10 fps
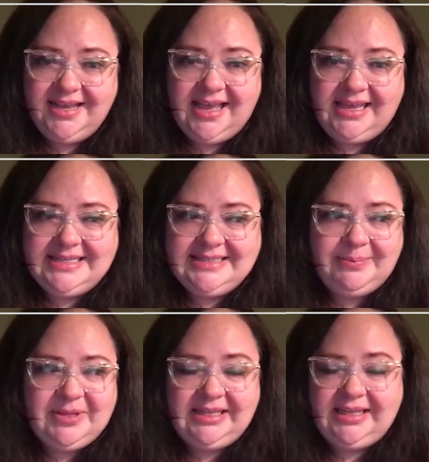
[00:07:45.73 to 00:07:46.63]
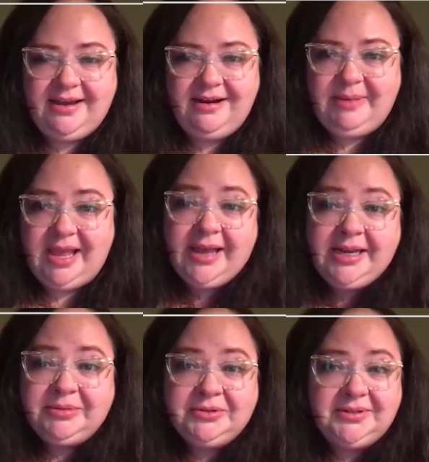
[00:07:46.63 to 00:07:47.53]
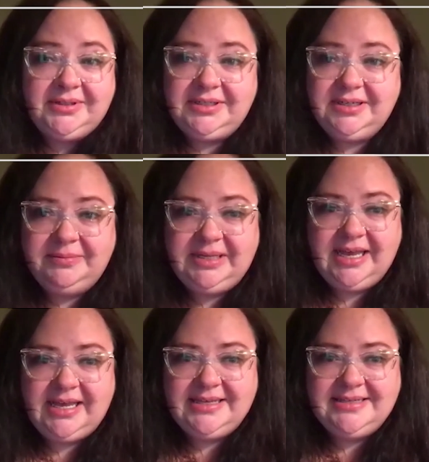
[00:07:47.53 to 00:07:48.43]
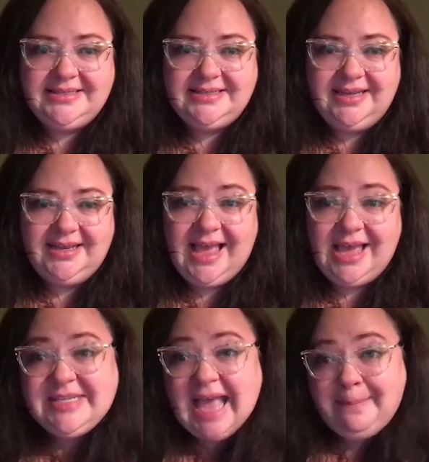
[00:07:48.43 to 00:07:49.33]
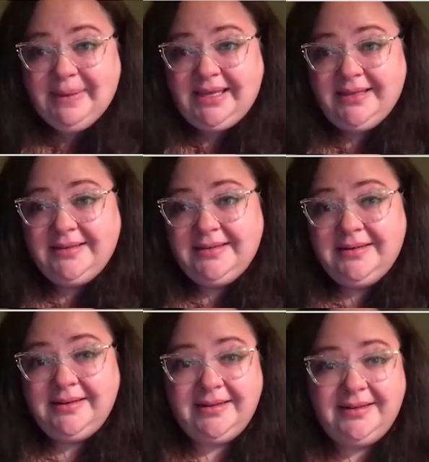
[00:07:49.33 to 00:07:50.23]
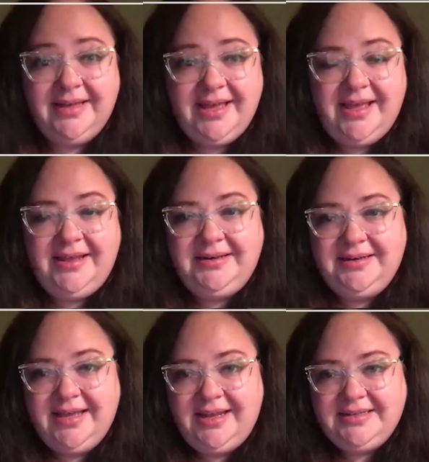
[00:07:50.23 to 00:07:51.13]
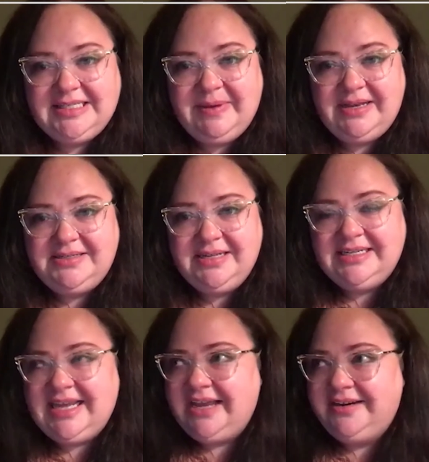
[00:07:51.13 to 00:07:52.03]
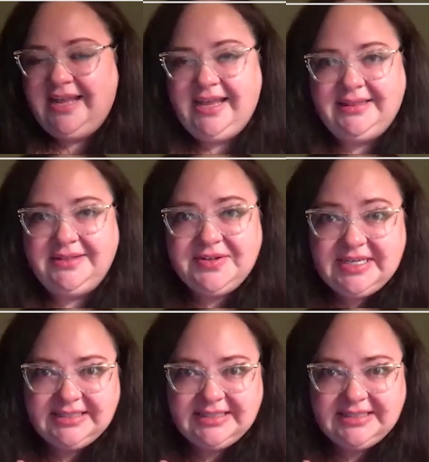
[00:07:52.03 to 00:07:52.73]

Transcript: I ended up in the ER on my honeymoon because I was happy, and spent an entire day losing